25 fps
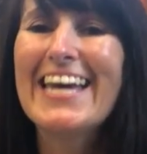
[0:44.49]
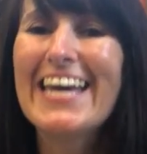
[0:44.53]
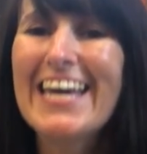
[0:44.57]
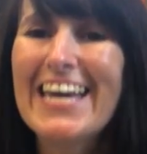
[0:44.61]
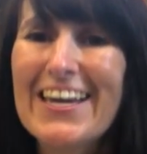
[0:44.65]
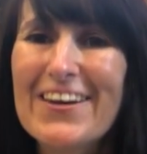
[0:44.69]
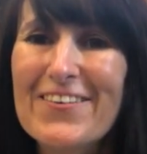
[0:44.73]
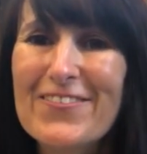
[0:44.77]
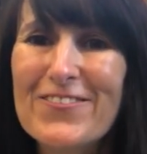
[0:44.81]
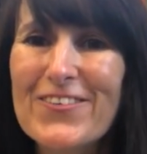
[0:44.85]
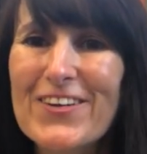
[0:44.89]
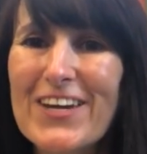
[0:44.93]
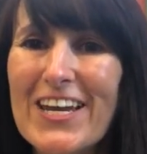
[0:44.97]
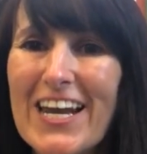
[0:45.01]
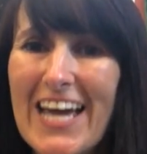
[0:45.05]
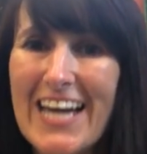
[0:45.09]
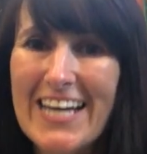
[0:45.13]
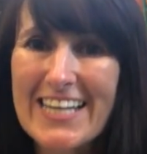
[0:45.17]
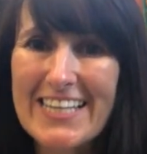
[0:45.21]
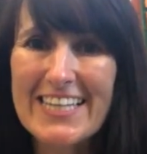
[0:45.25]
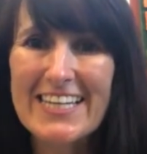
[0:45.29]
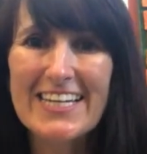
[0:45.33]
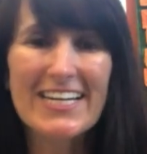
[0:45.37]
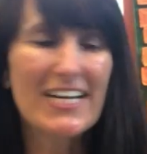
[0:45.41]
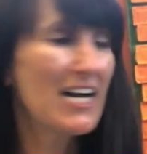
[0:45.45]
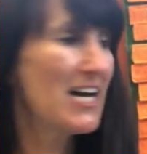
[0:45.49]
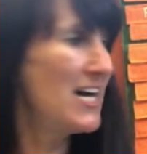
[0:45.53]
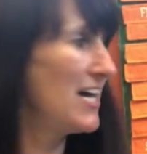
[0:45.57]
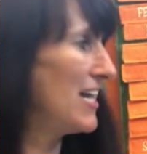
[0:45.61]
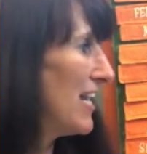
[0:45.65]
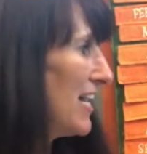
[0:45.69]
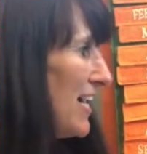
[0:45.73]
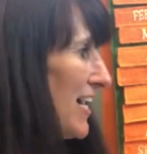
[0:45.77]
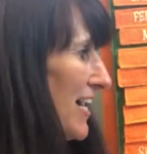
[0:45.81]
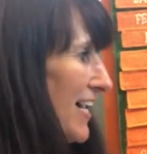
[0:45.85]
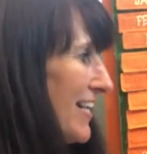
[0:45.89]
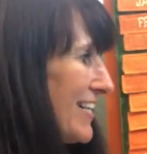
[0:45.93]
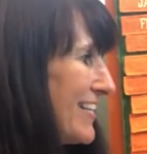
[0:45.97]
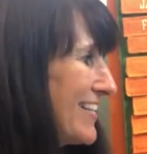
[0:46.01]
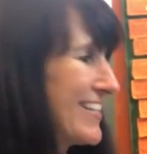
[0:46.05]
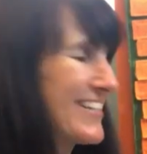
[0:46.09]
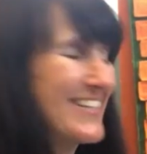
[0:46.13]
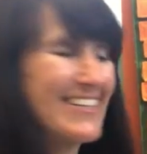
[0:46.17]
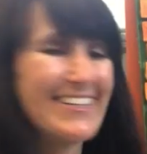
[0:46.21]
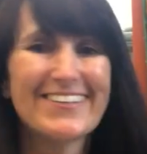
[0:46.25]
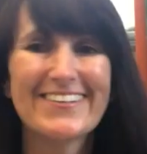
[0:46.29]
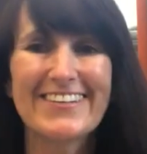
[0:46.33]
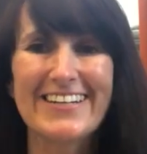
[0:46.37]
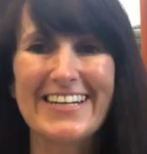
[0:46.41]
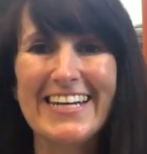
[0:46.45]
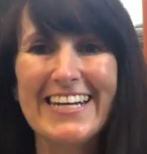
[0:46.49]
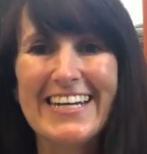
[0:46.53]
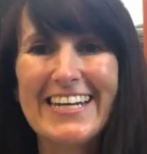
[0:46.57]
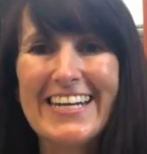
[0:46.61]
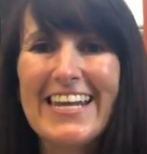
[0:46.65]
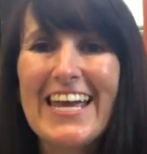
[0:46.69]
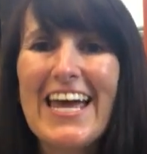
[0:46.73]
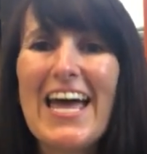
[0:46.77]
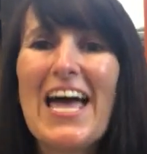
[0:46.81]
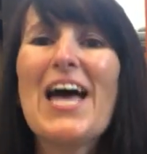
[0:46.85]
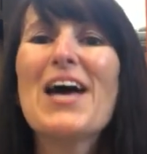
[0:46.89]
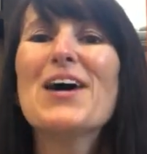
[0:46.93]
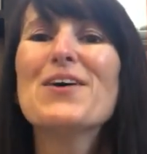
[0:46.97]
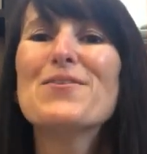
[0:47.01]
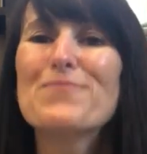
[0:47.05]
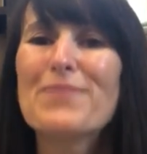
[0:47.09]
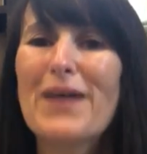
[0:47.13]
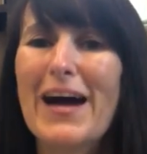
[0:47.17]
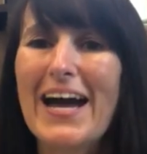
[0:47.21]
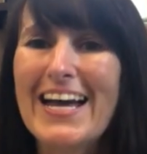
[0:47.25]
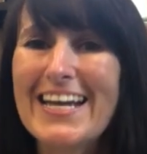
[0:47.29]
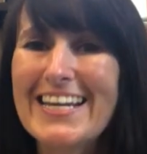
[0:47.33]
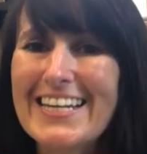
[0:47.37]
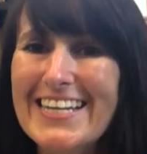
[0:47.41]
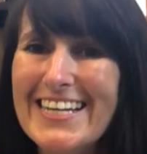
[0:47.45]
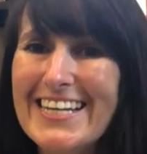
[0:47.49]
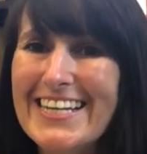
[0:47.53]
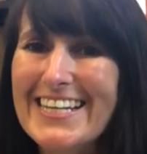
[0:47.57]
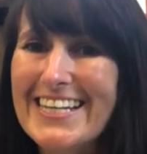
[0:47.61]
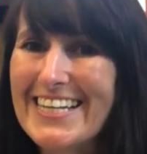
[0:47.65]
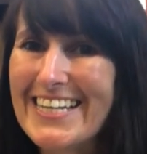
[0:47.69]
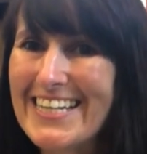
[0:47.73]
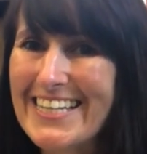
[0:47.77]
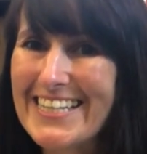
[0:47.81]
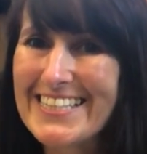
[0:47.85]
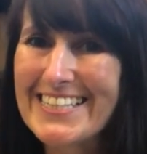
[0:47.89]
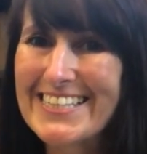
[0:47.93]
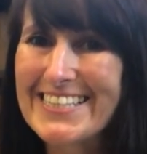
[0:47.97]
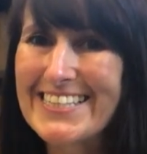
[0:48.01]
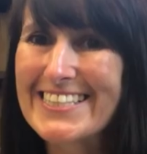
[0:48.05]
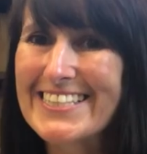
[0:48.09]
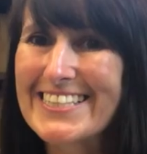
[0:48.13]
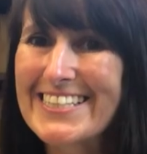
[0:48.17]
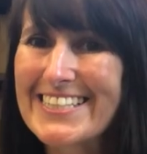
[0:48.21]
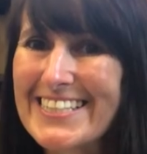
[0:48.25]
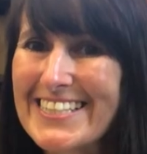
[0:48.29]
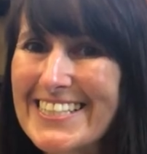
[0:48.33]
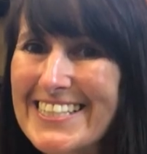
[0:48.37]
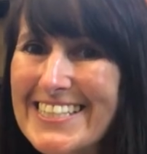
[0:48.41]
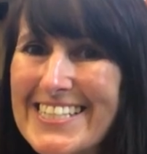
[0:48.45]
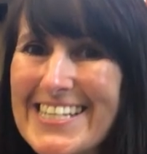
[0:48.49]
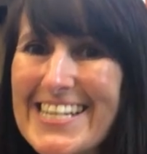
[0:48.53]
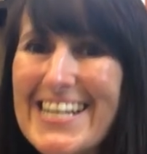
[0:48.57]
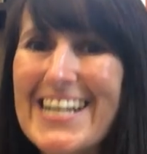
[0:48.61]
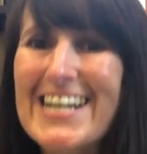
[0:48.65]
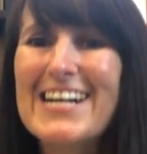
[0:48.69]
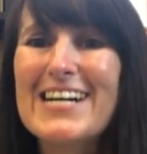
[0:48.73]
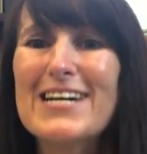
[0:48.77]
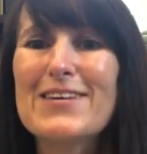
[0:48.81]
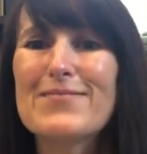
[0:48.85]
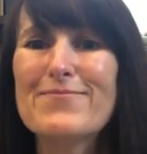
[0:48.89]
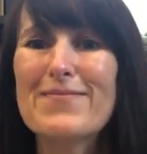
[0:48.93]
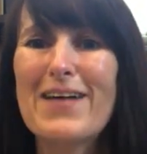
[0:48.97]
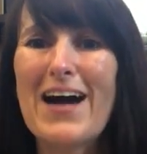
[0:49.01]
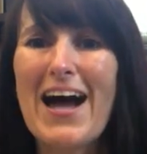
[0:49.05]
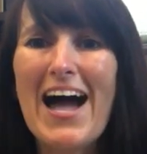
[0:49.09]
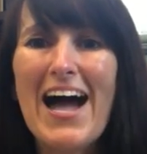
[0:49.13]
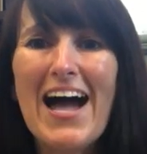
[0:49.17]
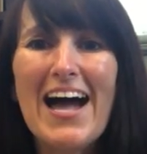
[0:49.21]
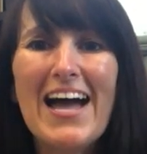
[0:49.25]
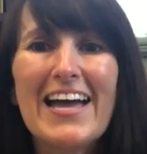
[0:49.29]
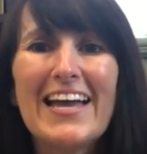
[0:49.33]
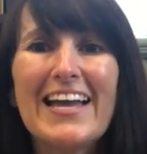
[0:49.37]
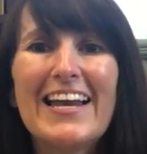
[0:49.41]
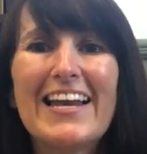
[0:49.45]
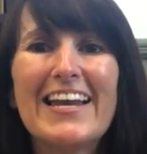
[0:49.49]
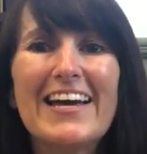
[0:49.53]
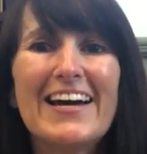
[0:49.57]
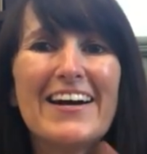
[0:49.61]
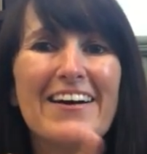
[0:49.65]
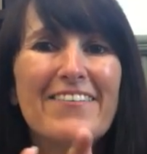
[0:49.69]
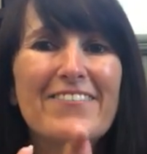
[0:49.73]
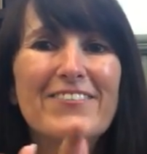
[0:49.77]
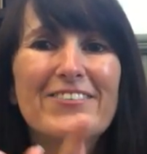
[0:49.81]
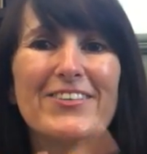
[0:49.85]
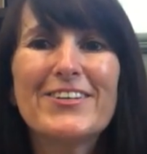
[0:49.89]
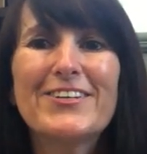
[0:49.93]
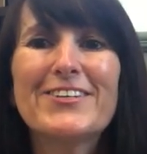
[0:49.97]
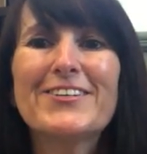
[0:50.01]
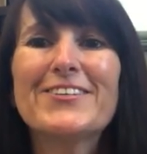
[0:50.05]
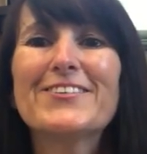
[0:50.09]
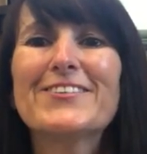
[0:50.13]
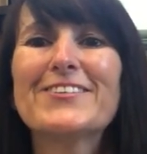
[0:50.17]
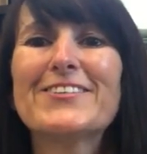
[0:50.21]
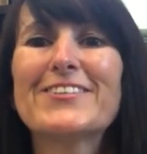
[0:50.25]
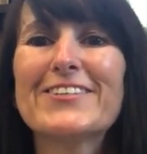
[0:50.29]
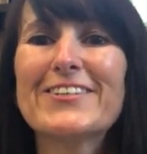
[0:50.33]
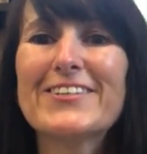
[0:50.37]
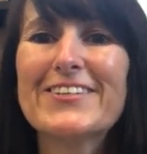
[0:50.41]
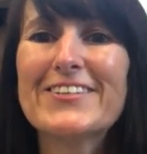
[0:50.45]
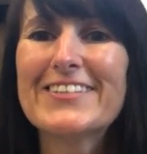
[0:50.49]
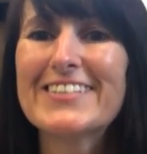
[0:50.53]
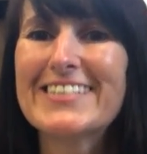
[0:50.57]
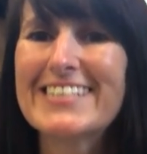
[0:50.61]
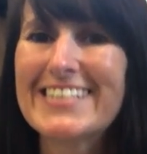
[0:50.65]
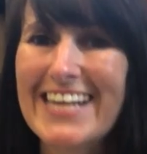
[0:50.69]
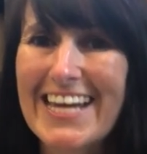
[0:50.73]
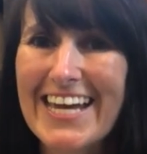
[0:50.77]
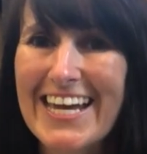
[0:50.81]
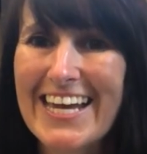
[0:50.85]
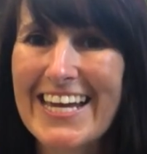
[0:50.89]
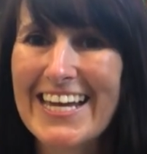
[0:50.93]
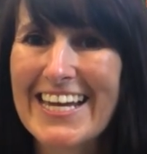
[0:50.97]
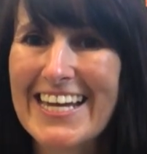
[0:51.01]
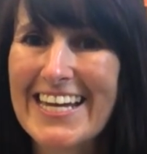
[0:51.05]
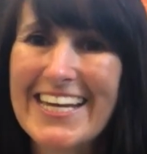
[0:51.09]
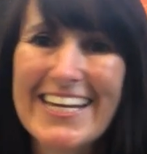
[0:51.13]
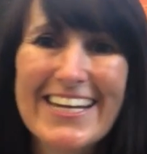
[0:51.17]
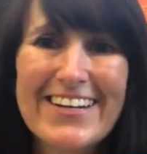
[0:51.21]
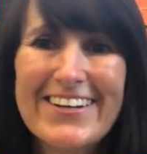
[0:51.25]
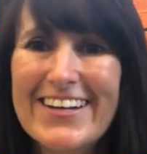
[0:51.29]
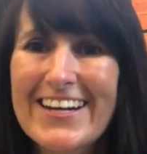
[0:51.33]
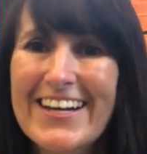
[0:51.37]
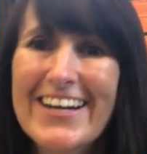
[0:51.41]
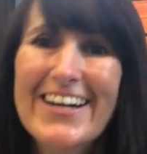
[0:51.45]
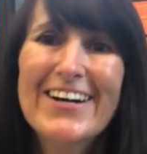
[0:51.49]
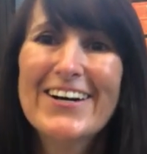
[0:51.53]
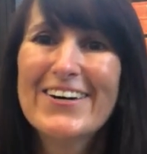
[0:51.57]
If you like the color green, pat your knees. Good job. I love you today.